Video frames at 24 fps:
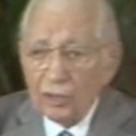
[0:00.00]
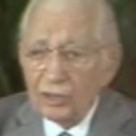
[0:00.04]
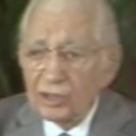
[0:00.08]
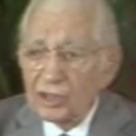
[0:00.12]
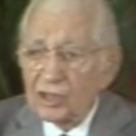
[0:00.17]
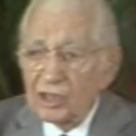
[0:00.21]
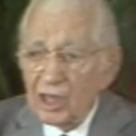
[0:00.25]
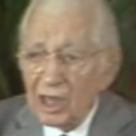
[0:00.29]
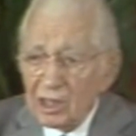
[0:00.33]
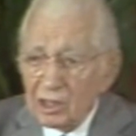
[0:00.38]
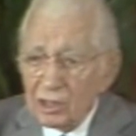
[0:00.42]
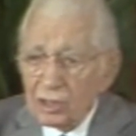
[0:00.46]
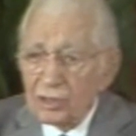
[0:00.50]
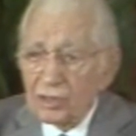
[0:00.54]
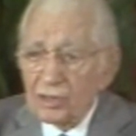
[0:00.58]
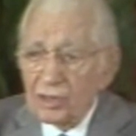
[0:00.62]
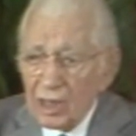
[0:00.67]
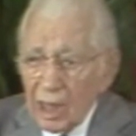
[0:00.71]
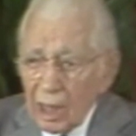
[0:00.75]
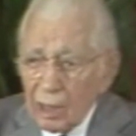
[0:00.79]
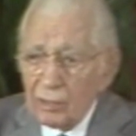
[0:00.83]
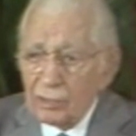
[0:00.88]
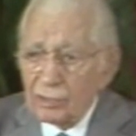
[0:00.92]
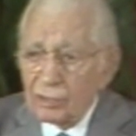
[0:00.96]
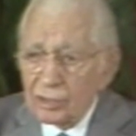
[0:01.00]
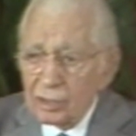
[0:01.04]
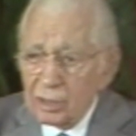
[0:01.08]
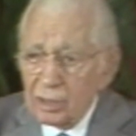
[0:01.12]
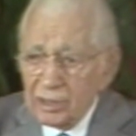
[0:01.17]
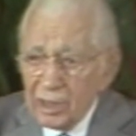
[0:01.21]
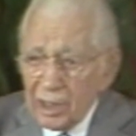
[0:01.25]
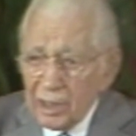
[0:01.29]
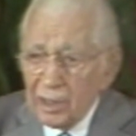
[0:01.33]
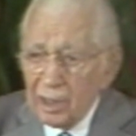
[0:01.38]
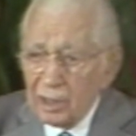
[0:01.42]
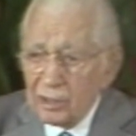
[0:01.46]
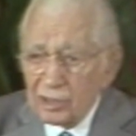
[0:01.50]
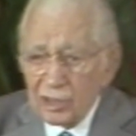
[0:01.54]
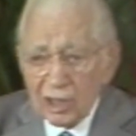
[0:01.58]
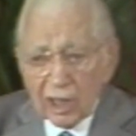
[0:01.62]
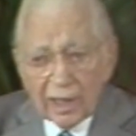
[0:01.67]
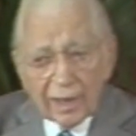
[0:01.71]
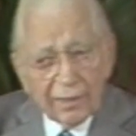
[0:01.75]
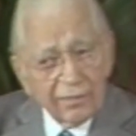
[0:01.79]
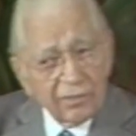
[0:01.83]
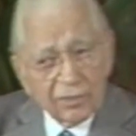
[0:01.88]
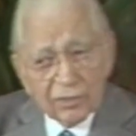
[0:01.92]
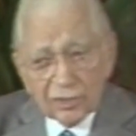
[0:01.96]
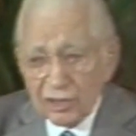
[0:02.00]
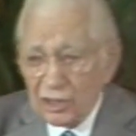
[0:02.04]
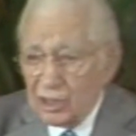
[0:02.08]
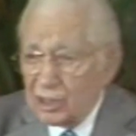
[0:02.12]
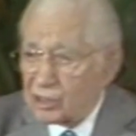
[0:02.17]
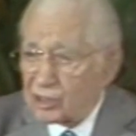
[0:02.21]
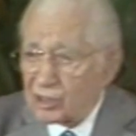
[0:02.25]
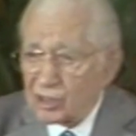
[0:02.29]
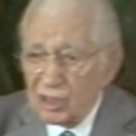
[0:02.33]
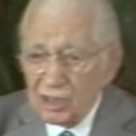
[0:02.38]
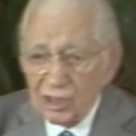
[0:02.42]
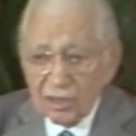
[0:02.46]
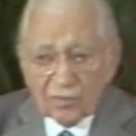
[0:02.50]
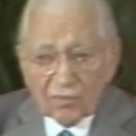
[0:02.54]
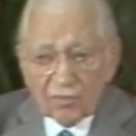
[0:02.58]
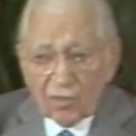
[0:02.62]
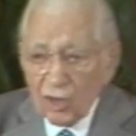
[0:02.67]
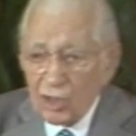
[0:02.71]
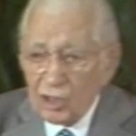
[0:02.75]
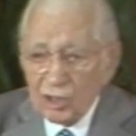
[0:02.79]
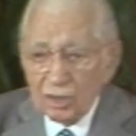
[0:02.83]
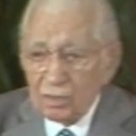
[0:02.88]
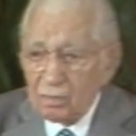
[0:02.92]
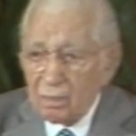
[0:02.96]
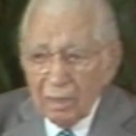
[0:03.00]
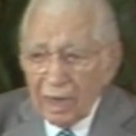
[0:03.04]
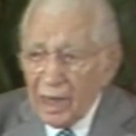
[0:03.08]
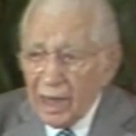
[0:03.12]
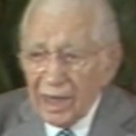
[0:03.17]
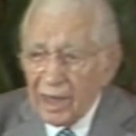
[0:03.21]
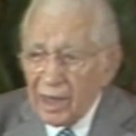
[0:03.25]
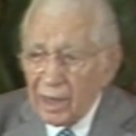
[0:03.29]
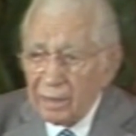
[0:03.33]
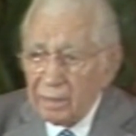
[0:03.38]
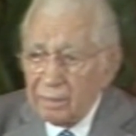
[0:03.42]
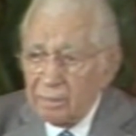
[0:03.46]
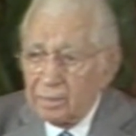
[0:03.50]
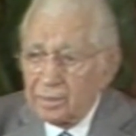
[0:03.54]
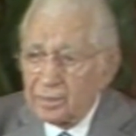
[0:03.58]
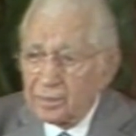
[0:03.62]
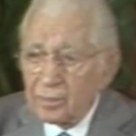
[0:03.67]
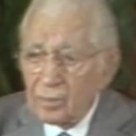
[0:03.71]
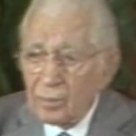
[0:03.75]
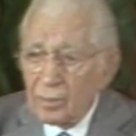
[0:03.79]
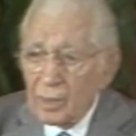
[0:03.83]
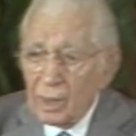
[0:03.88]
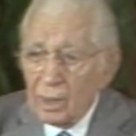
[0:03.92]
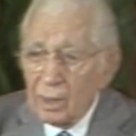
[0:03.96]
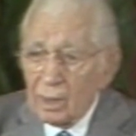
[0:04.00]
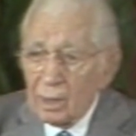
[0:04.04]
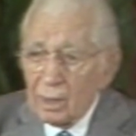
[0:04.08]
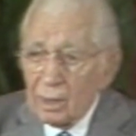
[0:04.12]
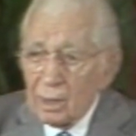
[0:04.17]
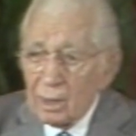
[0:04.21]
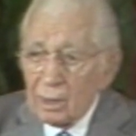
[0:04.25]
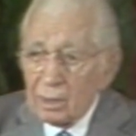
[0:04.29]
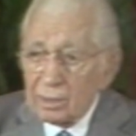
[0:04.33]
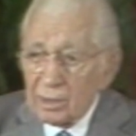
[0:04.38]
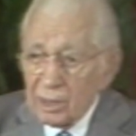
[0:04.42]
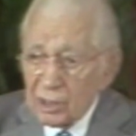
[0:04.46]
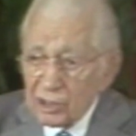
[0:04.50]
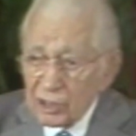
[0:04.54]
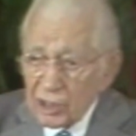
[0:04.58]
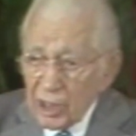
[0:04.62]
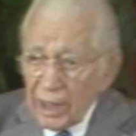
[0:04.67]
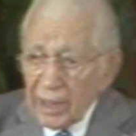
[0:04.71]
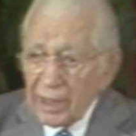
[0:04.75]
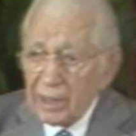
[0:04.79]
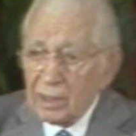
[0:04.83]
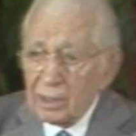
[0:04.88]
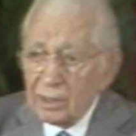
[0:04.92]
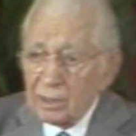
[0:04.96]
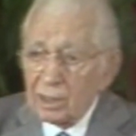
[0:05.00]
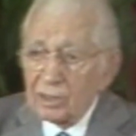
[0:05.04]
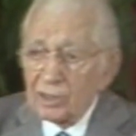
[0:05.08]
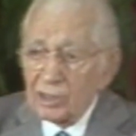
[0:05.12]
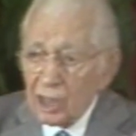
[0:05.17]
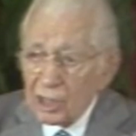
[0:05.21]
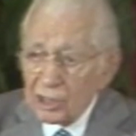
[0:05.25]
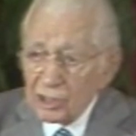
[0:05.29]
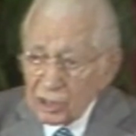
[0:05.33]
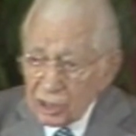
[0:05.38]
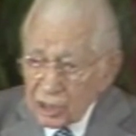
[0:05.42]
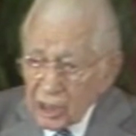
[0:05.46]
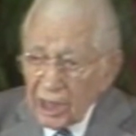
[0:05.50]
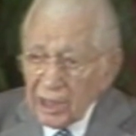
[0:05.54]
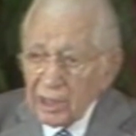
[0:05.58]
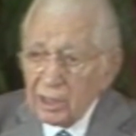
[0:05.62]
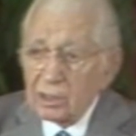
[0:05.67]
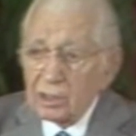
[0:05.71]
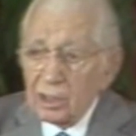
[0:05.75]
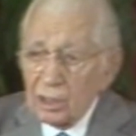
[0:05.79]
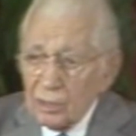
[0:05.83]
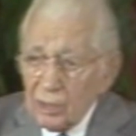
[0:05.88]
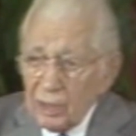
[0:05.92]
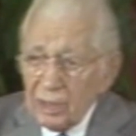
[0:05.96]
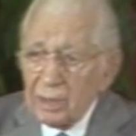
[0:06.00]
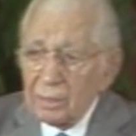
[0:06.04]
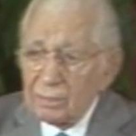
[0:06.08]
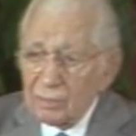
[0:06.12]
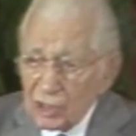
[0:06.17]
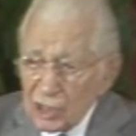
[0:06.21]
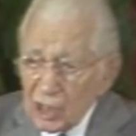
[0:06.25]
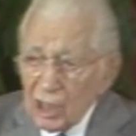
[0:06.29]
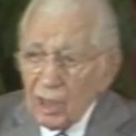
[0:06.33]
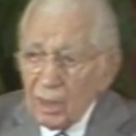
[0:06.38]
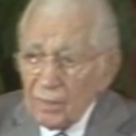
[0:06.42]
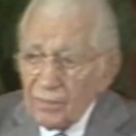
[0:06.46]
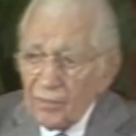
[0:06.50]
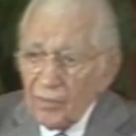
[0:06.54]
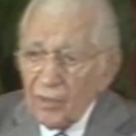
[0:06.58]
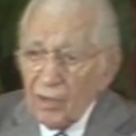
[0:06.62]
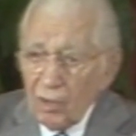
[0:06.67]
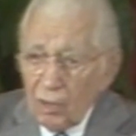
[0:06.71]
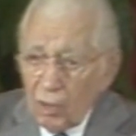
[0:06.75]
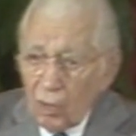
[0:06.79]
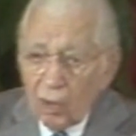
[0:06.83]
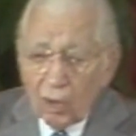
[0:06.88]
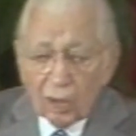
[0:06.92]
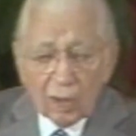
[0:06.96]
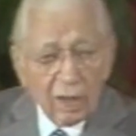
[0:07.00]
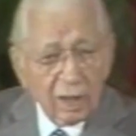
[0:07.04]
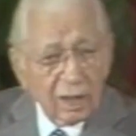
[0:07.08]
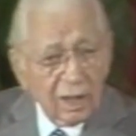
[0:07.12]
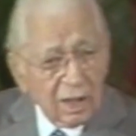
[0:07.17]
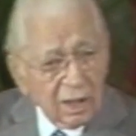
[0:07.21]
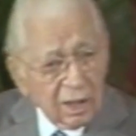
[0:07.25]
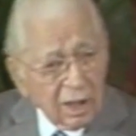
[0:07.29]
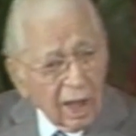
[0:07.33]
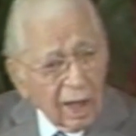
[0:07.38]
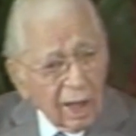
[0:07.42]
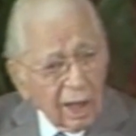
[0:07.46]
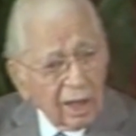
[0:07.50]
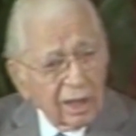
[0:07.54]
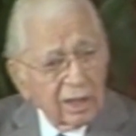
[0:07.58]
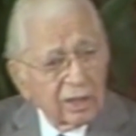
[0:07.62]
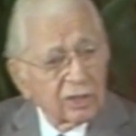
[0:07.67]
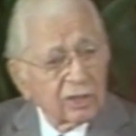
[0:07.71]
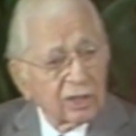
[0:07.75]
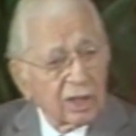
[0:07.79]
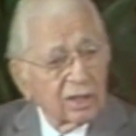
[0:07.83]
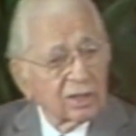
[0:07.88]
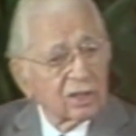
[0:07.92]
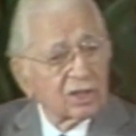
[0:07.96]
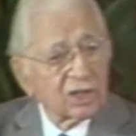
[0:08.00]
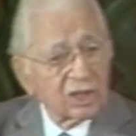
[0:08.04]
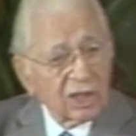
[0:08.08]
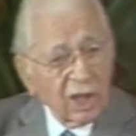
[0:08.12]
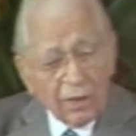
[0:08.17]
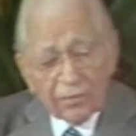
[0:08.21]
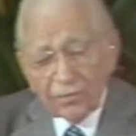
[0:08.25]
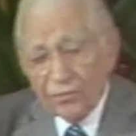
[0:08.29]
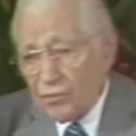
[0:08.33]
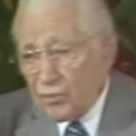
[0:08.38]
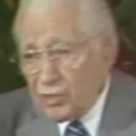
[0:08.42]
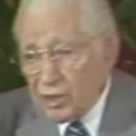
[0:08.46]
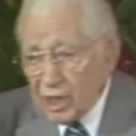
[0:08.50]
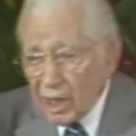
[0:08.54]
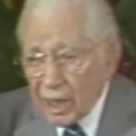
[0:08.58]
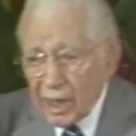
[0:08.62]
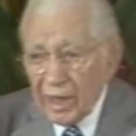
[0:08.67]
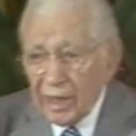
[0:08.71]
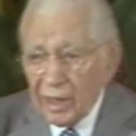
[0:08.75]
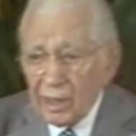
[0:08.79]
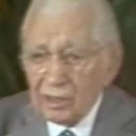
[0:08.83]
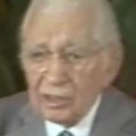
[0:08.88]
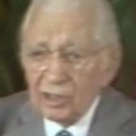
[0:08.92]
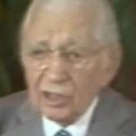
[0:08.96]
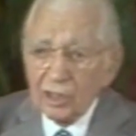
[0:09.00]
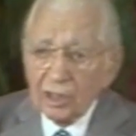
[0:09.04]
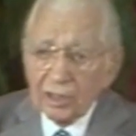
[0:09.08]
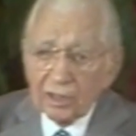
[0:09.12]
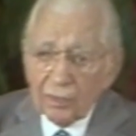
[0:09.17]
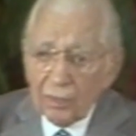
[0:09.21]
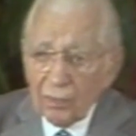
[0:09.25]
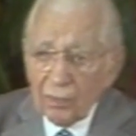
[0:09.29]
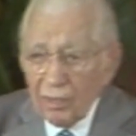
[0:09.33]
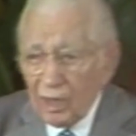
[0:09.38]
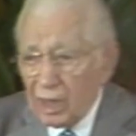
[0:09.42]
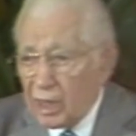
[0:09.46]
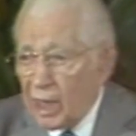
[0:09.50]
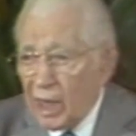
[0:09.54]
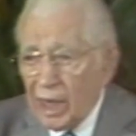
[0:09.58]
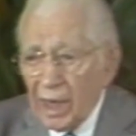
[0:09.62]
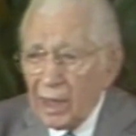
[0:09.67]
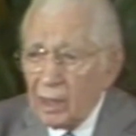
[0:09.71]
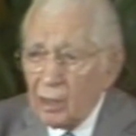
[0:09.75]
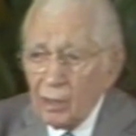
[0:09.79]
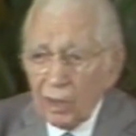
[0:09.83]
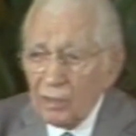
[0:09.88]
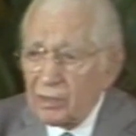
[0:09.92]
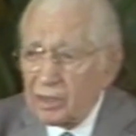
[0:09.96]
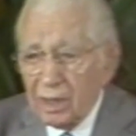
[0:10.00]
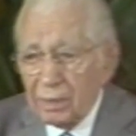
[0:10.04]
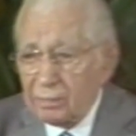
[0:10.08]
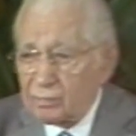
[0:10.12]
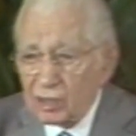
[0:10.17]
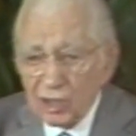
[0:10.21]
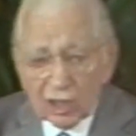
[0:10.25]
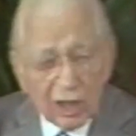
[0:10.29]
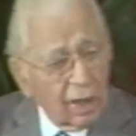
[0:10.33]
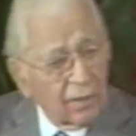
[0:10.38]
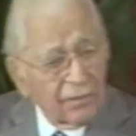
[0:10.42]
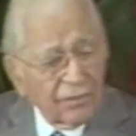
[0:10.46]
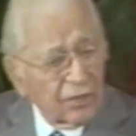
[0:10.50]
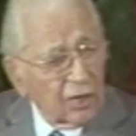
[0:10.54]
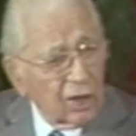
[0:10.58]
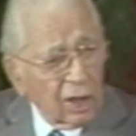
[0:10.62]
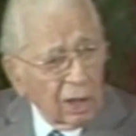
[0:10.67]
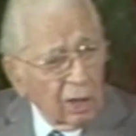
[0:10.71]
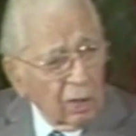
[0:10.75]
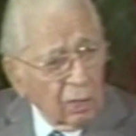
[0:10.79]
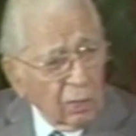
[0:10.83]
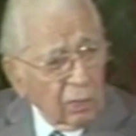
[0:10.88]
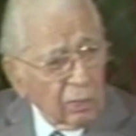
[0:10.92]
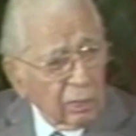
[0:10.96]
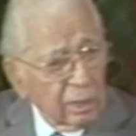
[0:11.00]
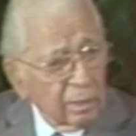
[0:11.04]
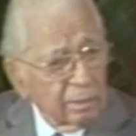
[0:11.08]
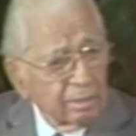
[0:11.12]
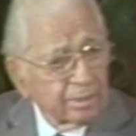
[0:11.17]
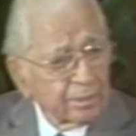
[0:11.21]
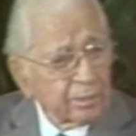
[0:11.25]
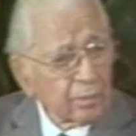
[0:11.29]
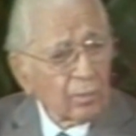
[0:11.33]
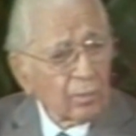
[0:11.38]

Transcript: for 6,000 years, ever since this first man decided to just take to himself all the knowledge and self-reliance and to rely on himself alone.